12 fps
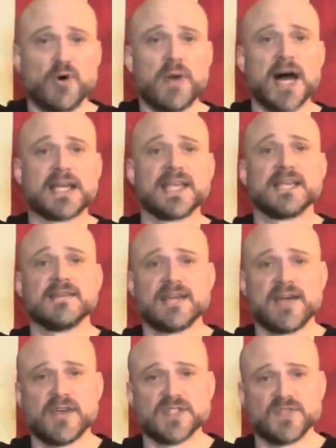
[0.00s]
Monkey.
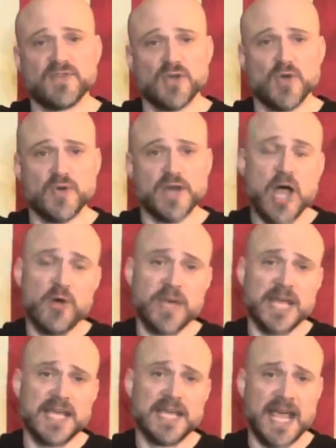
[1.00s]
Now, those of you who know
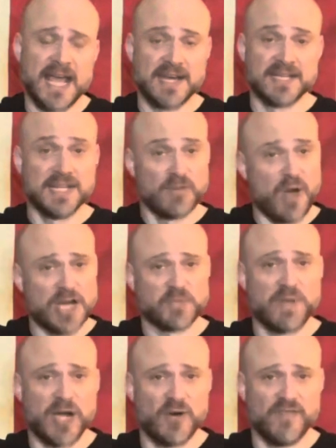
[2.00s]
me and did watch
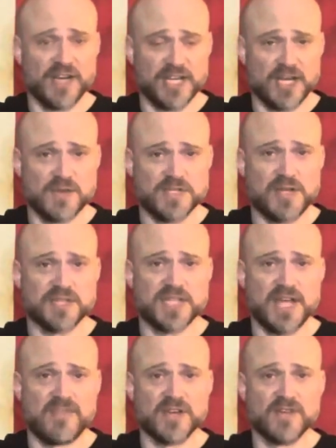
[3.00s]
my old videos, all
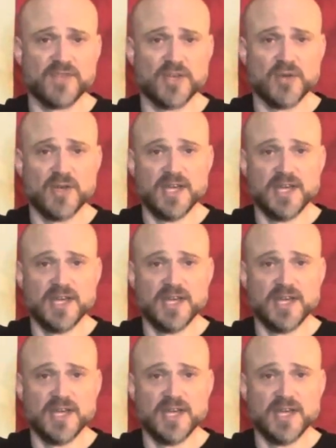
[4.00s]
7 of you,